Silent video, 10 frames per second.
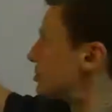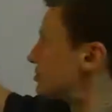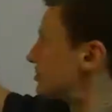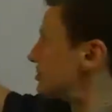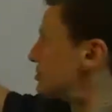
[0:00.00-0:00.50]

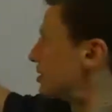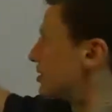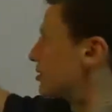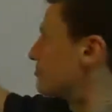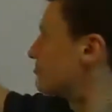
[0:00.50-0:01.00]
onto the
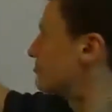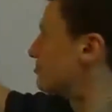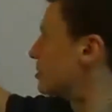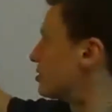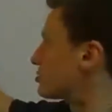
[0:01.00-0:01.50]
diagram.
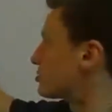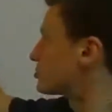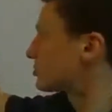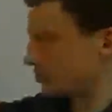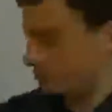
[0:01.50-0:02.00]

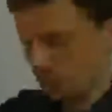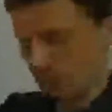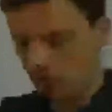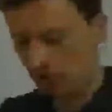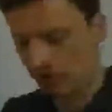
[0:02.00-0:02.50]
Marginal
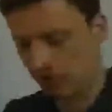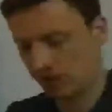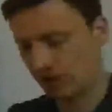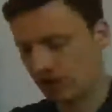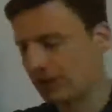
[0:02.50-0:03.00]
social
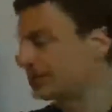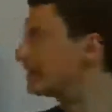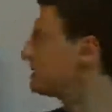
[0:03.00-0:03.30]
costs